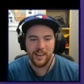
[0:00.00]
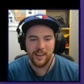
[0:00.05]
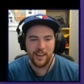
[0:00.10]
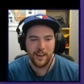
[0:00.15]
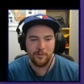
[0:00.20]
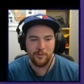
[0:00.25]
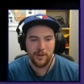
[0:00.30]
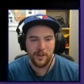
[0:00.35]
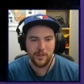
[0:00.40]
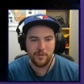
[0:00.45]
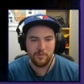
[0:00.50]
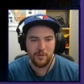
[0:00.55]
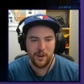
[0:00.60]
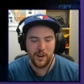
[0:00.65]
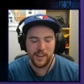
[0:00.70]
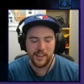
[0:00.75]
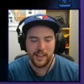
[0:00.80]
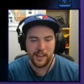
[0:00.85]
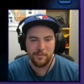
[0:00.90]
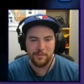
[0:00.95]
I, I wanted to
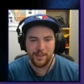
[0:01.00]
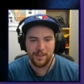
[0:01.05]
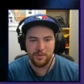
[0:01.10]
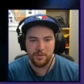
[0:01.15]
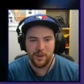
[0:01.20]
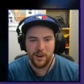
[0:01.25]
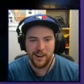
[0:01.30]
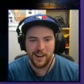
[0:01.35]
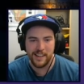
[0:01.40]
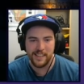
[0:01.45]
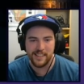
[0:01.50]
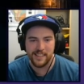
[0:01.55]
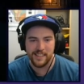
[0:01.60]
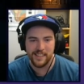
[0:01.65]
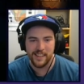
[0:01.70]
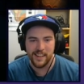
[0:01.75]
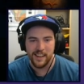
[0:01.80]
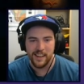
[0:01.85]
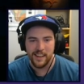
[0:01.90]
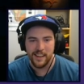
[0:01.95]
walk him
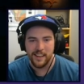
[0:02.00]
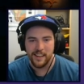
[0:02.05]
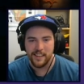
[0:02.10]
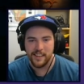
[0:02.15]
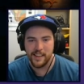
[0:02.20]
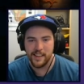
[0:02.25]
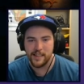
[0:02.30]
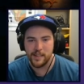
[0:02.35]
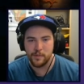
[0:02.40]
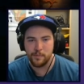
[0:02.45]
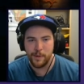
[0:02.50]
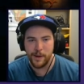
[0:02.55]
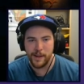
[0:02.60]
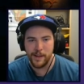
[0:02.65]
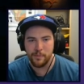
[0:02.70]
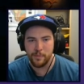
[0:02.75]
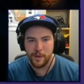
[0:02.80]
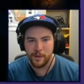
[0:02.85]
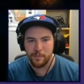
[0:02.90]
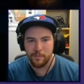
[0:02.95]
across that
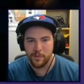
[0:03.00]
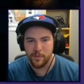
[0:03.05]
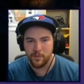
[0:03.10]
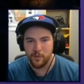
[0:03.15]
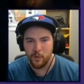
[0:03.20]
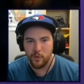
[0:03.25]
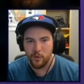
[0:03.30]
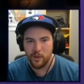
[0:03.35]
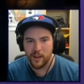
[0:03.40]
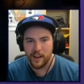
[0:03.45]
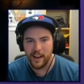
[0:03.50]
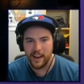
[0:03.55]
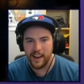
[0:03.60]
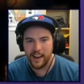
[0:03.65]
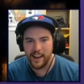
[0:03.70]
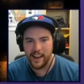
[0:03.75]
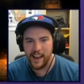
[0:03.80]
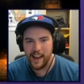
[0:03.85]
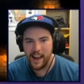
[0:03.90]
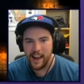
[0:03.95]
spike pit before, and
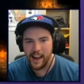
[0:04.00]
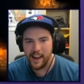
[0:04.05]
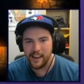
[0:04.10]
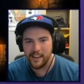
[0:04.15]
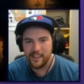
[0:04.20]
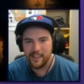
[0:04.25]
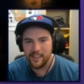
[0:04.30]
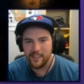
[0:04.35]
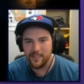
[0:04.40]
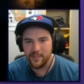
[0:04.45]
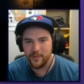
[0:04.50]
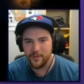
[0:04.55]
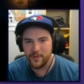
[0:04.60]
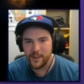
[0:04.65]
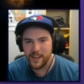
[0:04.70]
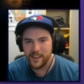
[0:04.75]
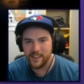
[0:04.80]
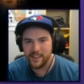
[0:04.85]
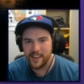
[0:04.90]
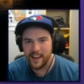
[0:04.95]
I hadn't
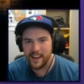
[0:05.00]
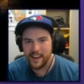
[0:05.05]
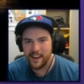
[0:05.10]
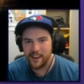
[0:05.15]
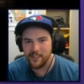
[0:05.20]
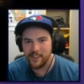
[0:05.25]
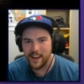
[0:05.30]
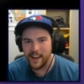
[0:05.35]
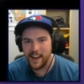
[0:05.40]
figured that out.